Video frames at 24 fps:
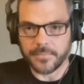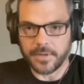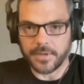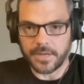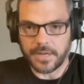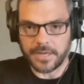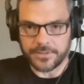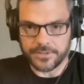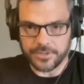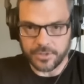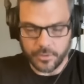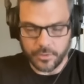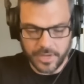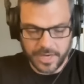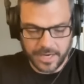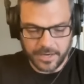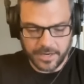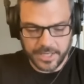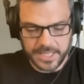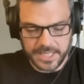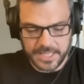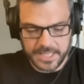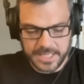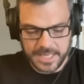And so there,
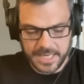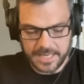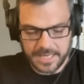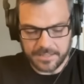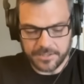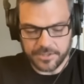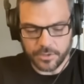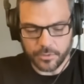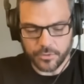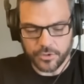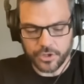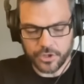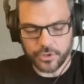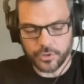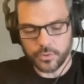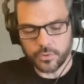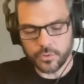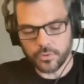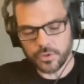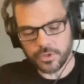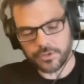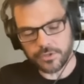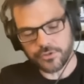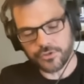he's hit. So
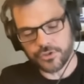two